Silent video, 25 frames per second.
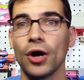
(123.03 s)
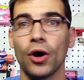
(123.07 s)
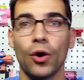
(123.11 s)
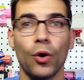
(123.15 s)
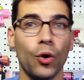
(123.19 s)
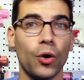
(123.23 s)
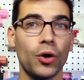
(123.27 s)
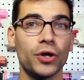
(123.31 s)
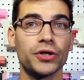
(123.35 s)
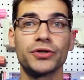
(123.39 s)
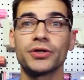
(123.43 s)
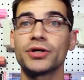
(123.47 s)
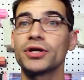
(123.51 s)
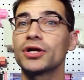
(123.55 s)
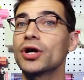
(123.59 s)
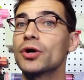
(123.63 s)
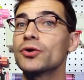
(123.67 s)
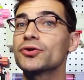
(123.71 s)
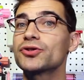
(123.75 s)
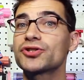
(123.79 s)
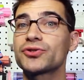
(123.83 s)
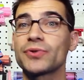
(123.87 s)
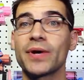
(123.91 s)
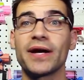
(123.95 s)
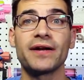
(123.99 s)
Or you can
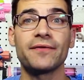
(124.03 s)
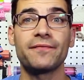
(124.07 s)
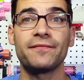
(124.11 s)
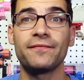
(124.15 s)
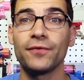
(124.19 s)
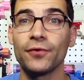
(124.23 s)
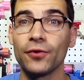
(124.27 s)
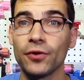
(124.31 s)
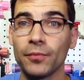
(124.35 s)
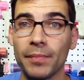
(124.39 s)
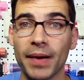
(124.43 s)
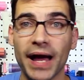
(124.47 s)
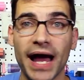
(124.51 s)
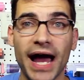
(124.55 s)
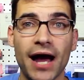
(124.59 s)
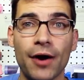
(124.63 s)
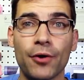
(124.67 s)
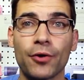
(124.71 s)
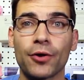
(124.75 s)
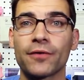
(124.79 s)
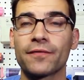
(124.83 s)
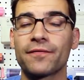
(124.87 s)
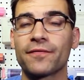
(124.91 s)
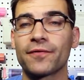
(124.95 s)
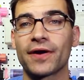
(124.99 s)
go straight full
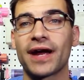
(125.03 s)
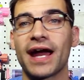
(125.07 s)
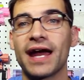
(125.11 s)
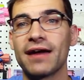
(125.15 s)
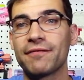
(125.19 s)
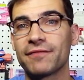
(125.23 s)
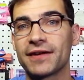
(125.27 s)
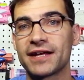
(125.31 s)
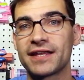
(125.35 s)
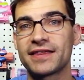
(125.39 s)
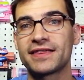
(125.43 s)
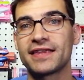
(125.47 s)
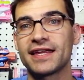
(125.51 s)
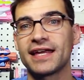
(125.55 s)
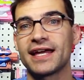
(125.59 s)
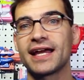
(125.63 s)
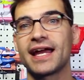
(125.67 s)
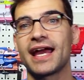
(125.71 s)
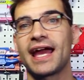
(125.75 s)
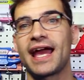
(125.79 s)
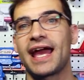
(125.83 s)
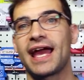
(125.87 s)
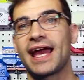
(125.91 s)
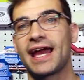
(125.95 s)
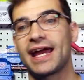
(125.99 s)
power for
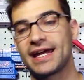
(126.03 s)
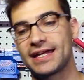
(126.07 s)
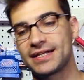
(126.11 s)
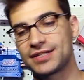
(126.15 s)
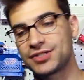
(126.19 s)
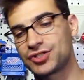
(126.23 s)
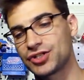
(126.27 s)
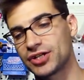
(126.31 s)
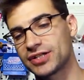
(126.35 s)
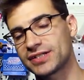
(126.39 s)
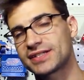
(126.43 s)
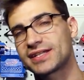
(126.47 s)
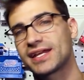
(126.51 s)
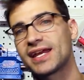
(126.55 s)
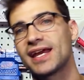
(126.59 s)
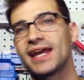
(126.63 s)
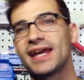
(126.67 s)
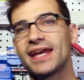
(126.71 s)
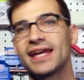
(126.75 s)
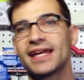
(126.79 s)
everything and just